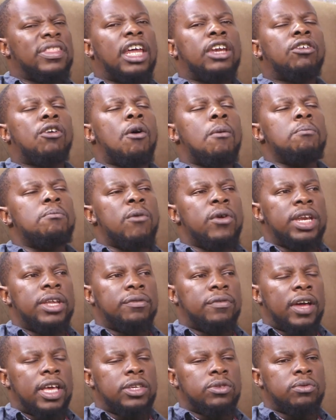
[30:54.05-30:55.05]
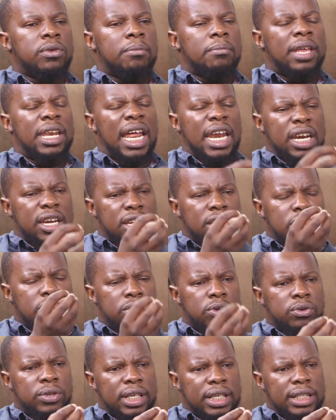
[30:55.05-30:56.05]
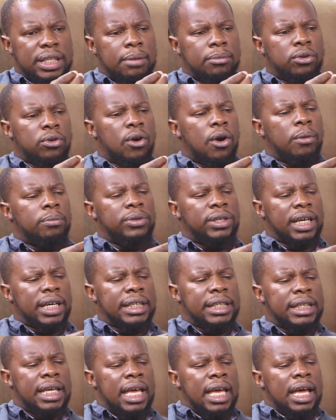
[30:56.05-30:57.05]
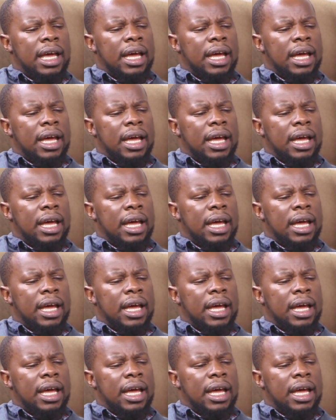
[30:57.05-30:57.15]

that commodifies women and reduces them to objects.